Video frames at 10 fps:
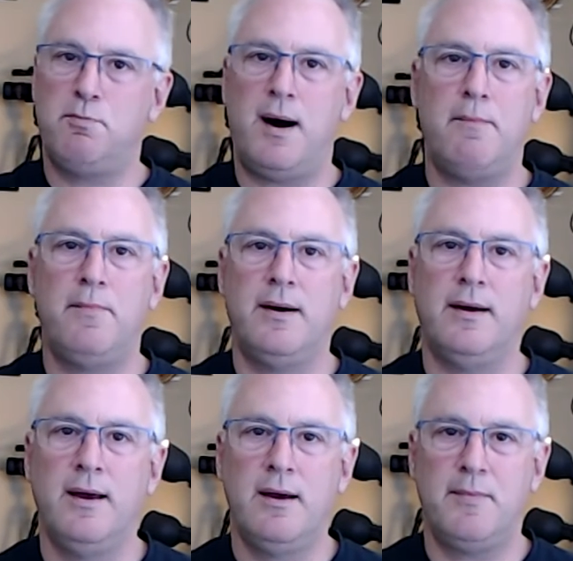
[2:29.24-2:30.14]
pop
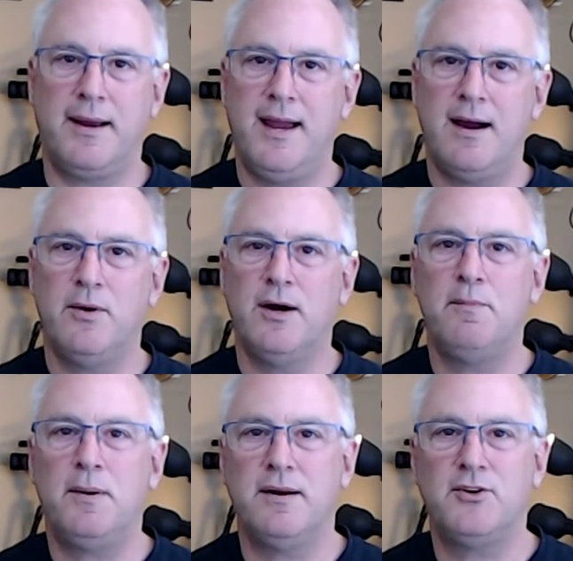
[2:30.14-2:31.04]
my camera
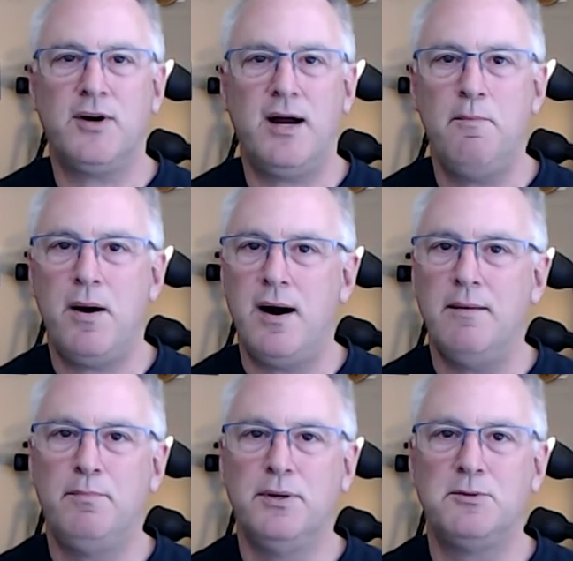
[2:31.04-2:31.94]
up on a
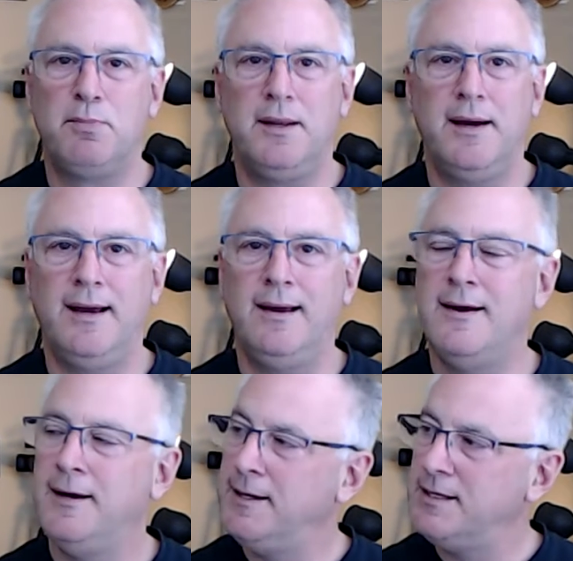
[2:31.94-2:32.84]
tripod, push play,
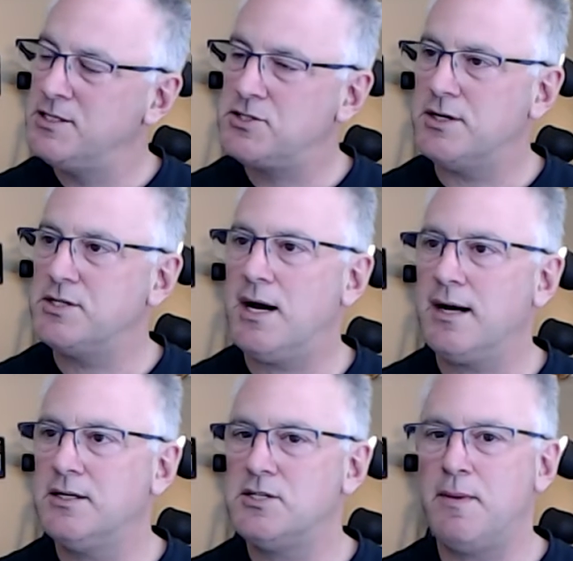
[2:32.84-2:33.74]
start
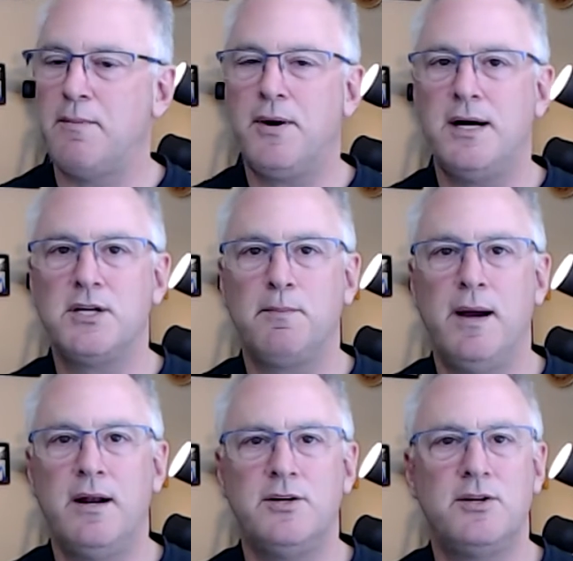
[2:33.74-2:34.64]
talking to my project
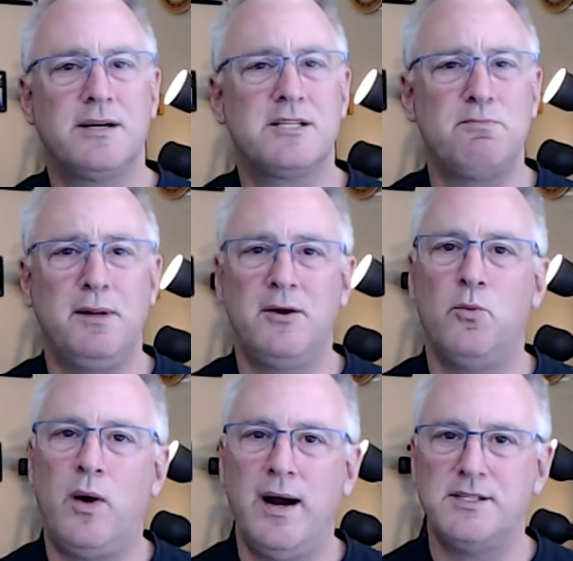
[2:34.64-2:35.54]
manager and explain
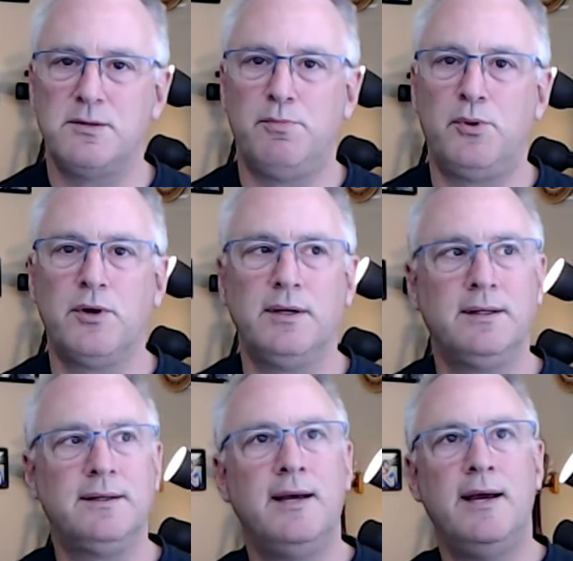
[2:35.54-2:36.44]
why it's
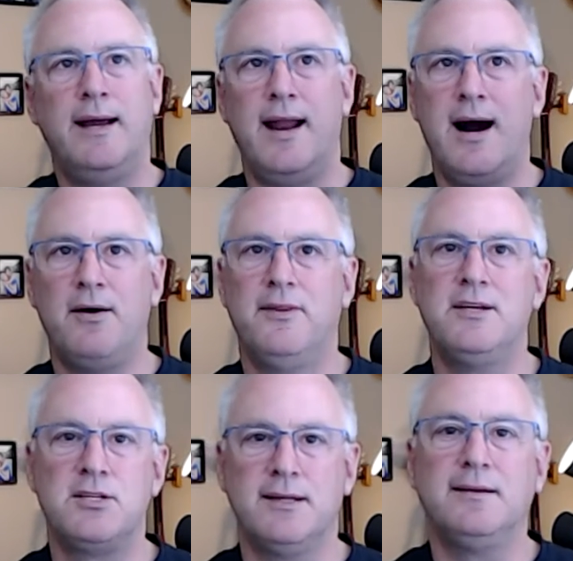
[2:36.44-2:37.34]
important and how
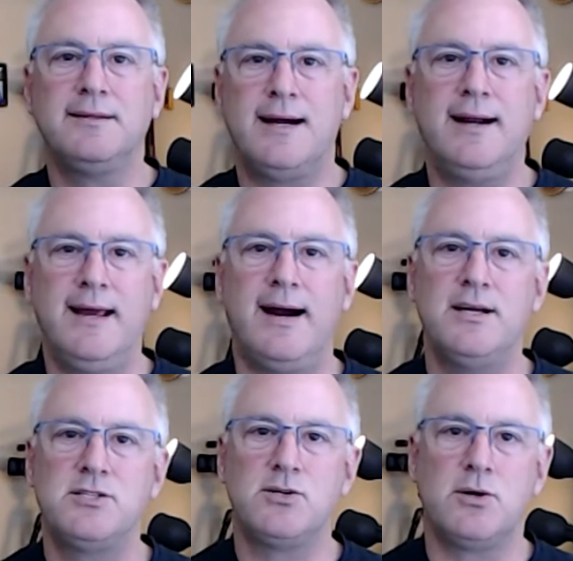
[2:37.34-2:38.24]
this little tiny
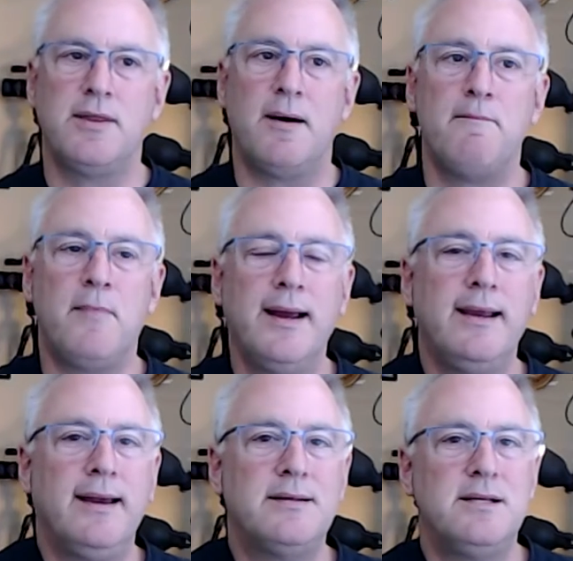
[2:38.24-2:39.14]
eyesore that might
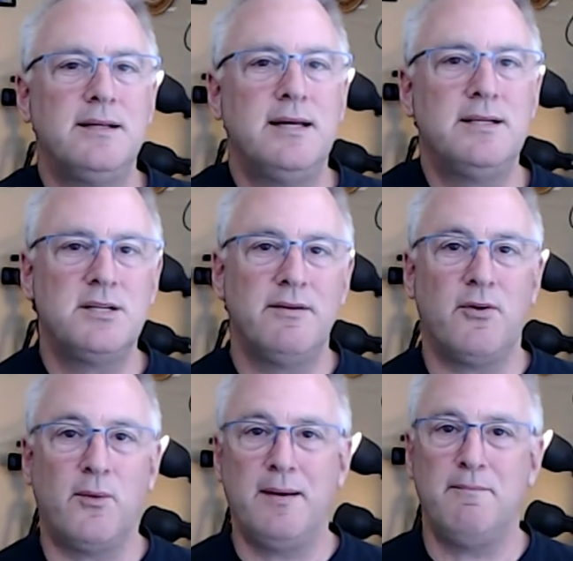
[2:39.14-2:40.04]
catch the attention of the
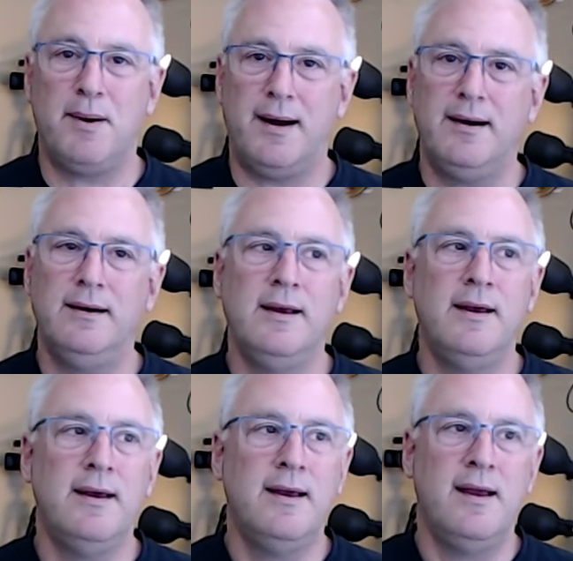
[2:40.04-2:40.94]
right buyer,
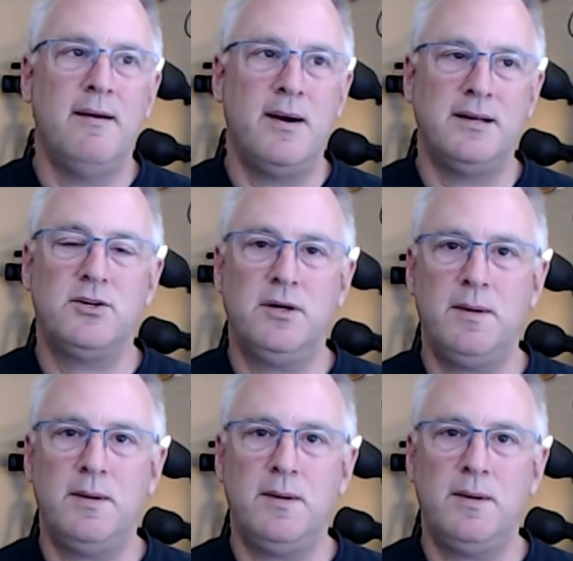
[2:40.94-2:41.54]
it might turn them